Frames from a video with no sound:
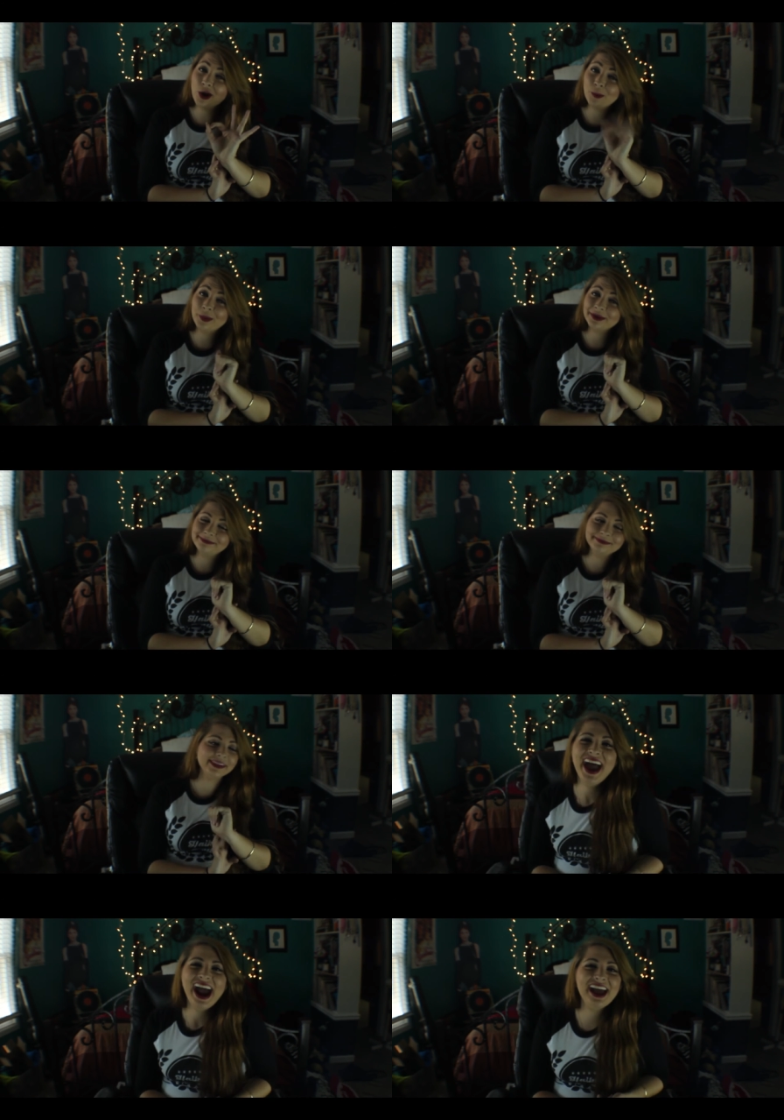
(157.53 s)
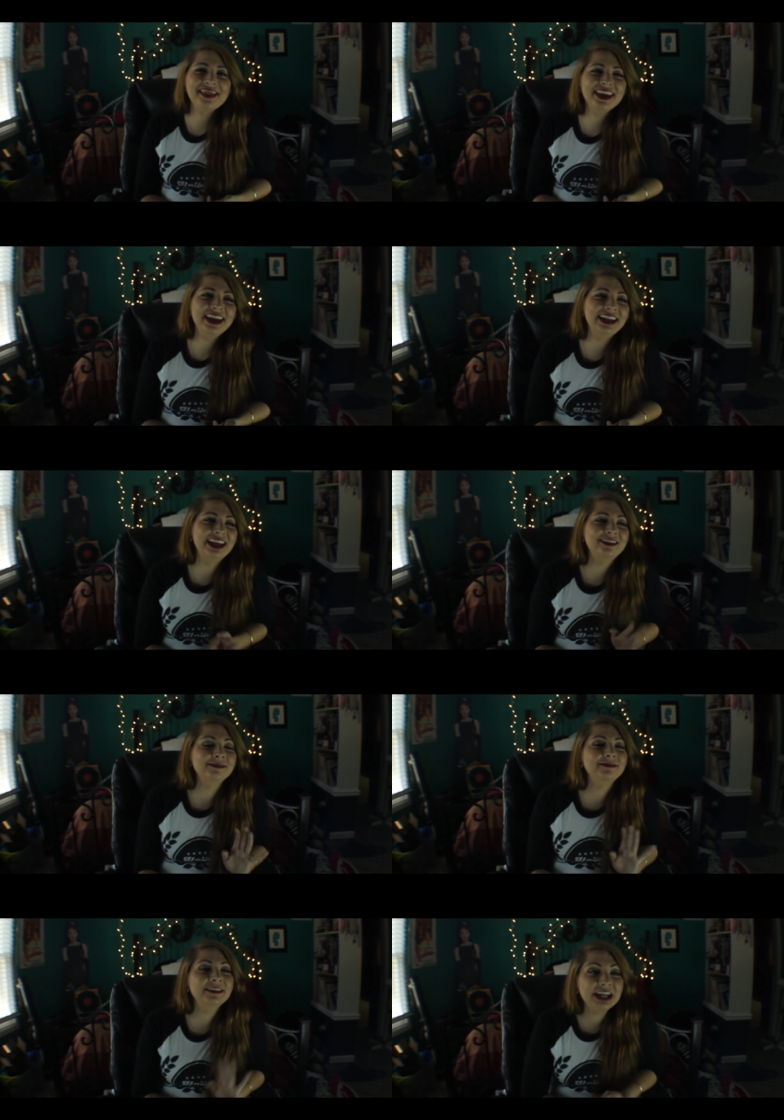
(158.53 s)
dope. And then
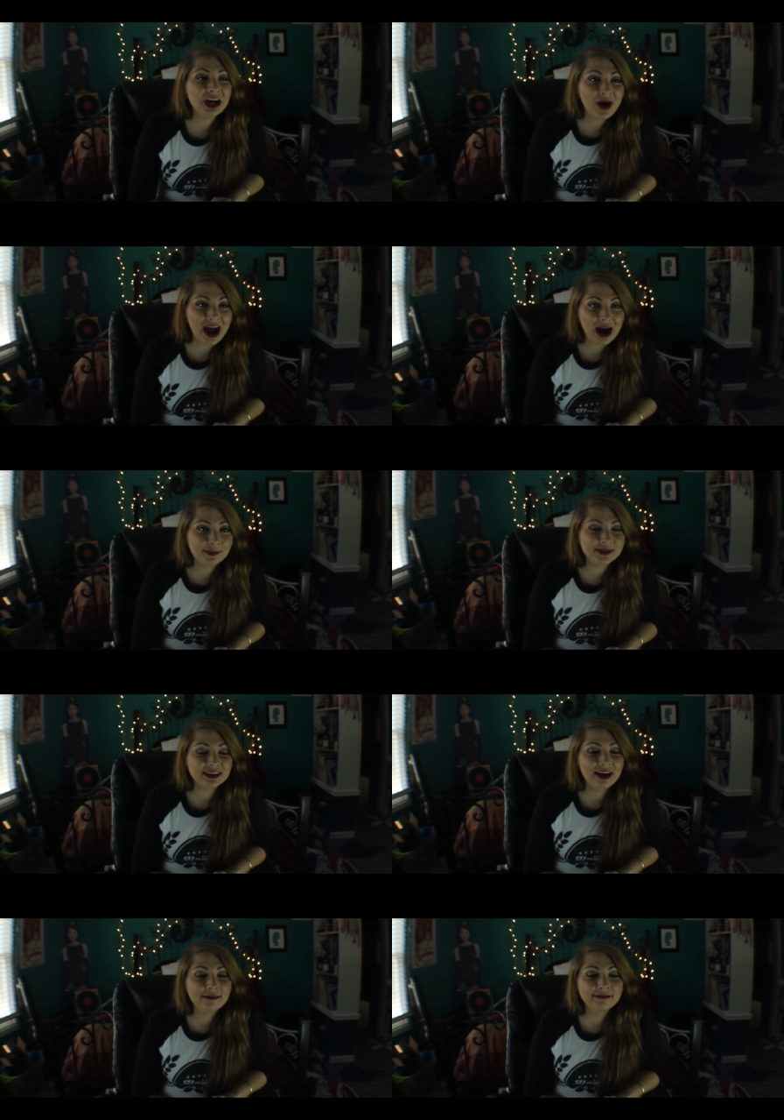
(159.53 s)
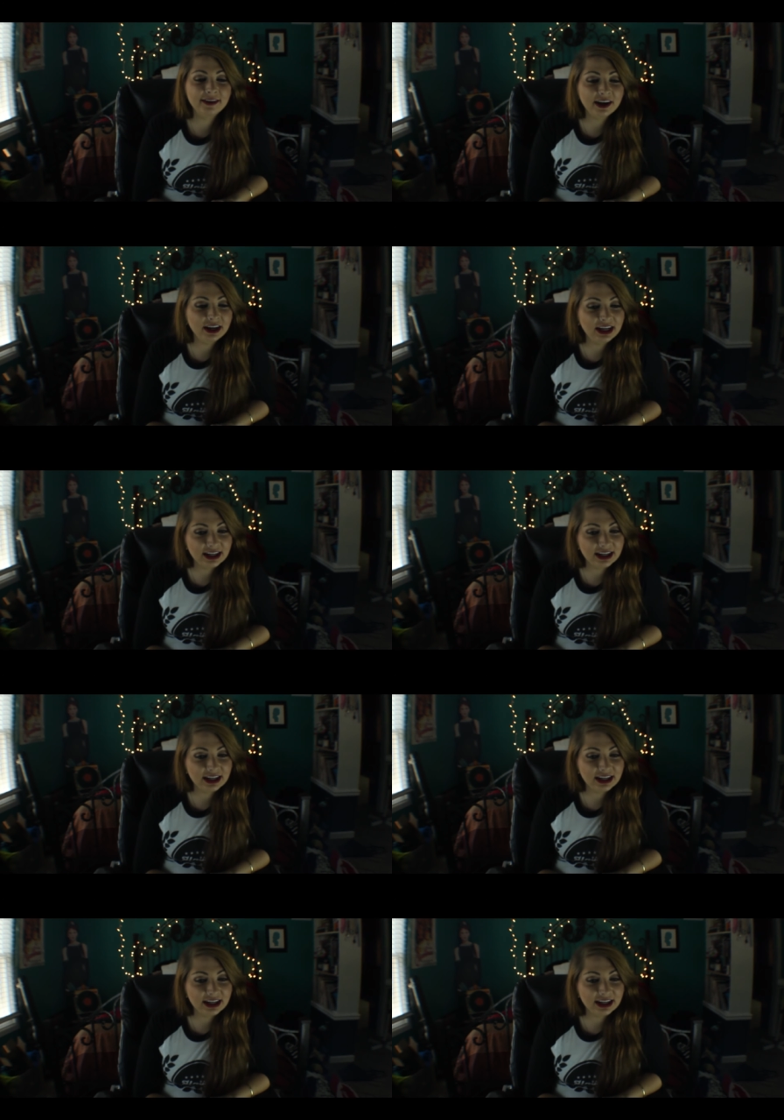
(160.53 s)
in video apps, I'm very